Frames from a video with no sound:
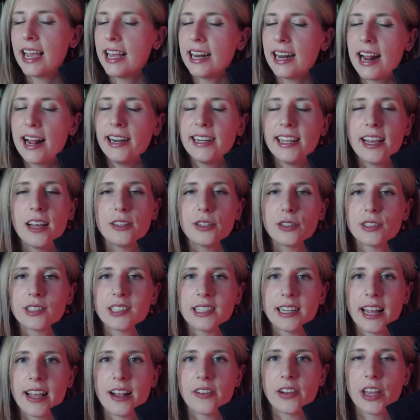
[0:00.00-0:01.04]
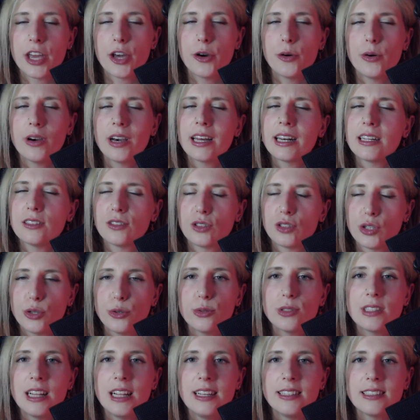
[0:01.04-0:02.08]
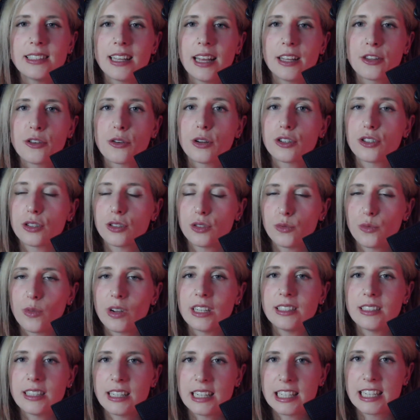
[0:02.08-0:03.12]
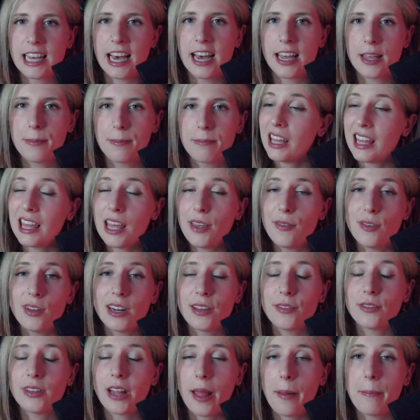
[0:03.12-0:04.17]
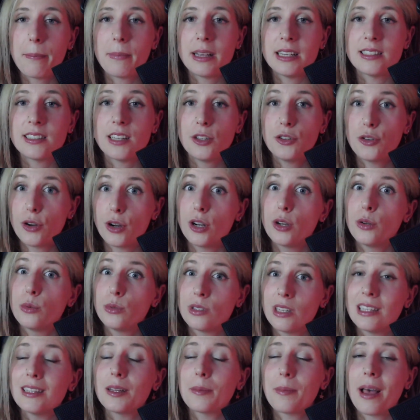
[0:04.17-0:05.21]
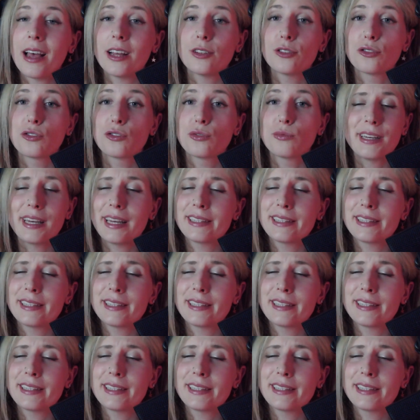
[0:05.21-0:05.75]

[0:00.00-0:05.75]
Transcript: In any other scenario, it is useless and you're just wasting time, even if that means that you're losing the match.